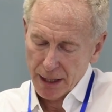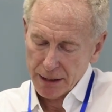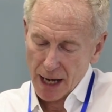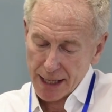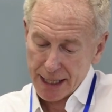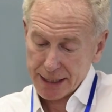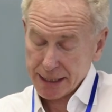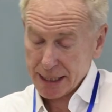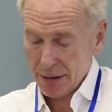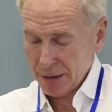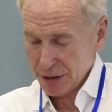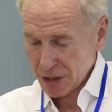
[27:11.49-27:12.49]
not
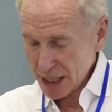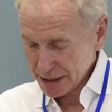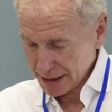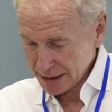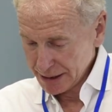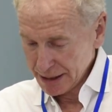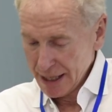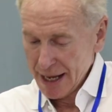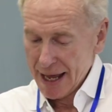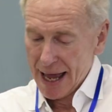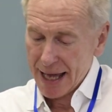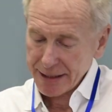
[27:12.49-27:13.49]
necessarily justice,
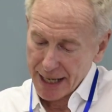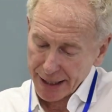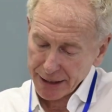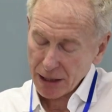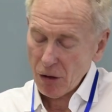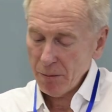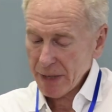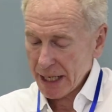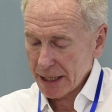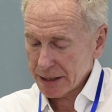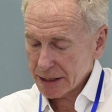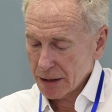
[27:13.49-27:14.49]
and technical
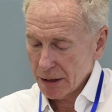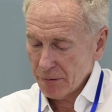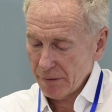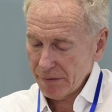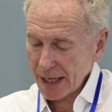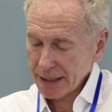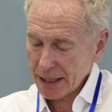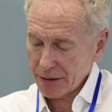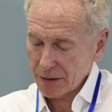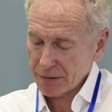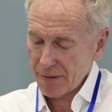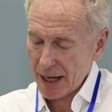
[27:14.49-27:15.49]
means reflecting
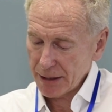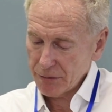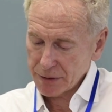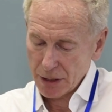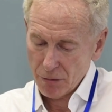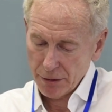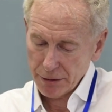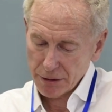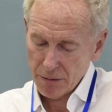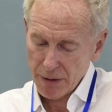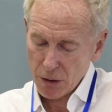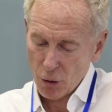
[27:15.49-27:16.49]
those values in order
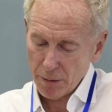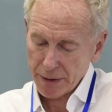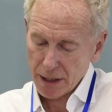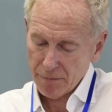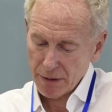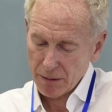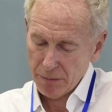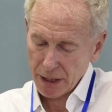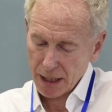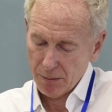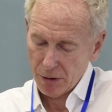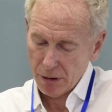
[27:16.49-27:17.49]
to be normative and
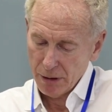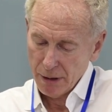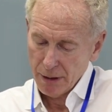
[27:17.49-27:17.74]
applicable.